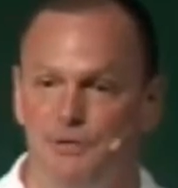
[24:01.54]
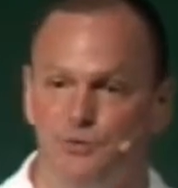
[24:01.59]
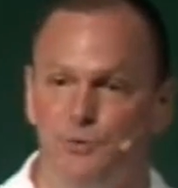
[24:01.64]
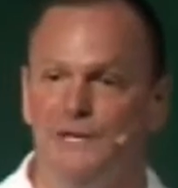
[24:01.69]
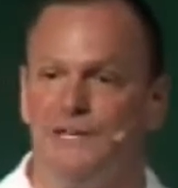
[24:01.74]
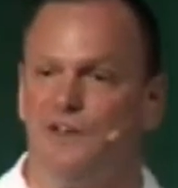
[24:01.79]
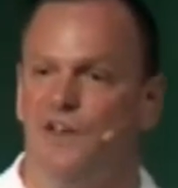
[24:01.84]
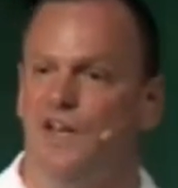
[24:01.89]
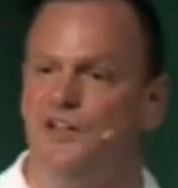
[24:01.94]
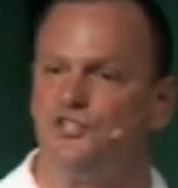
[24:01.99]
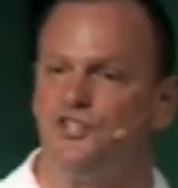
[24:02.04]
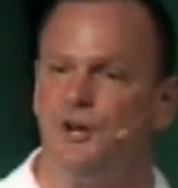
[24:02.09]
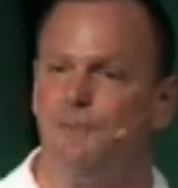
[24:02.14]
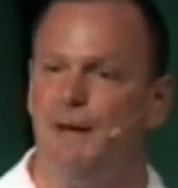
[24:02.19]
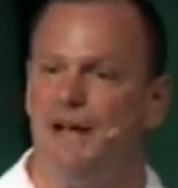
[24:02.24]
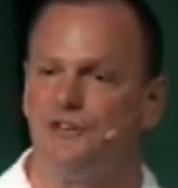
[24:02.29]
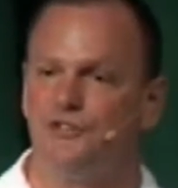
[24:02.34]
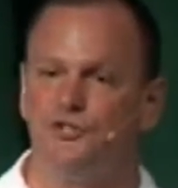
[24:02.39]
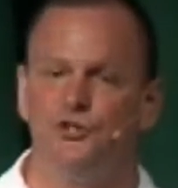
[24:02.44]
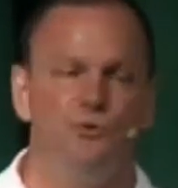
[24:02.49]
between lunch and
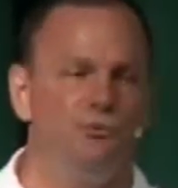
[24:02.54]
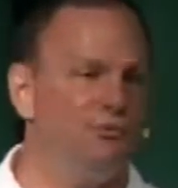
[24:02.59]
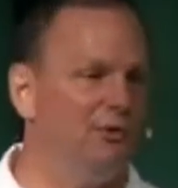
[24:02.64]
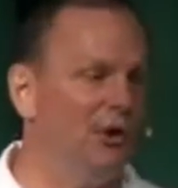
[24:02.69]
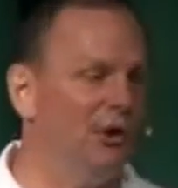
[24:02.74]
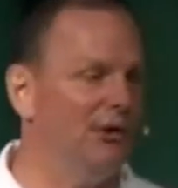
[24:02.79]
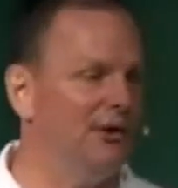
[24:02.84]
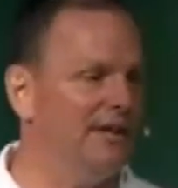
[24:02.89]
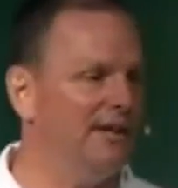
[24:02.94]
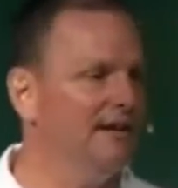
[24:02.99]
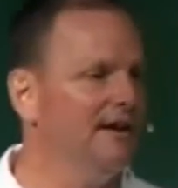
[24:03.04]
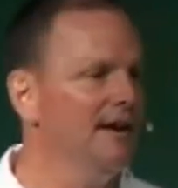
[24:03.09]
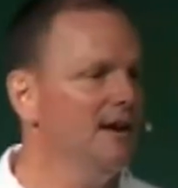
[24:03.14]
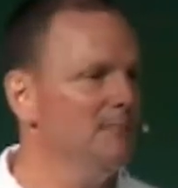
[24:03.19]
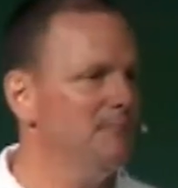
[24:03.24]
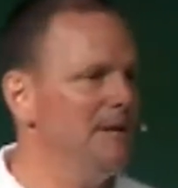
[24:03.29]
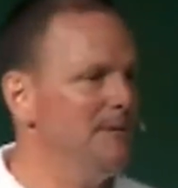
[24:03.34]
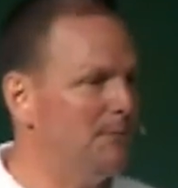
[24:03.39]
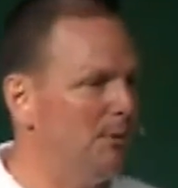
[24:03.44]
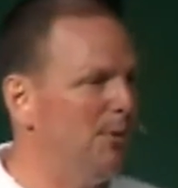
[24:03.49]
about 2:30,
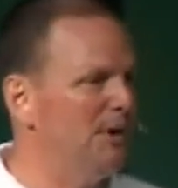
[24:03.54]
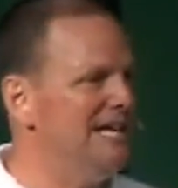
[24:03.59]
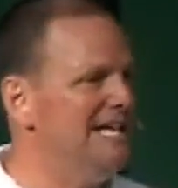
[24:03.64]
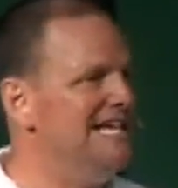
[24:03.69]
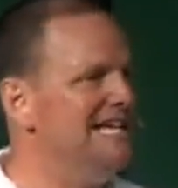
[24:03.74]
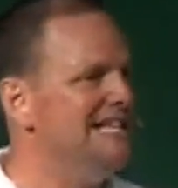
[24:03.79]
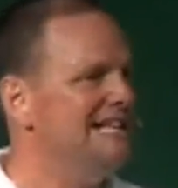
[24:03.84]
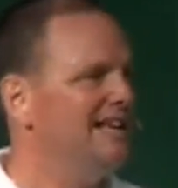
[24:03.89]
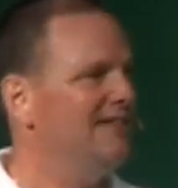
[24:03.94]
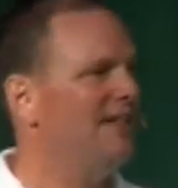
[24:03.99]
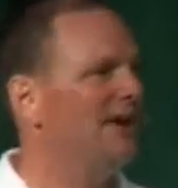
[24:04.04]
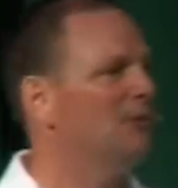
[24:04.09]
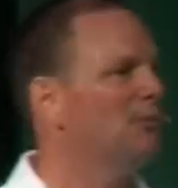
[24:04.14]
people eat and